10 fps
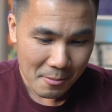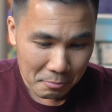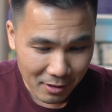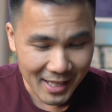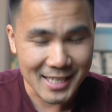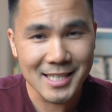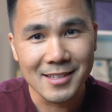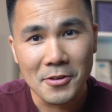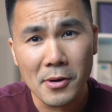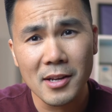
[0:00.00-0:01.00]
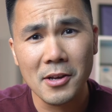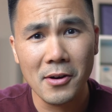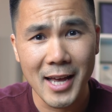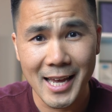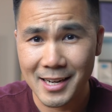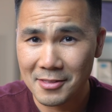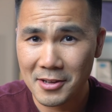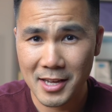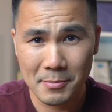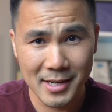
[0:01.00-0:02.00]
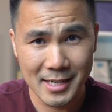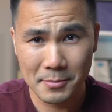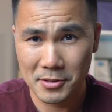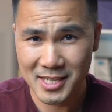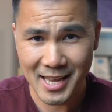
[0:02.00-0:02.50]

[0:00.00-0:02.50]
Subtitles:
Plus, you can go ahead and look at my numbers,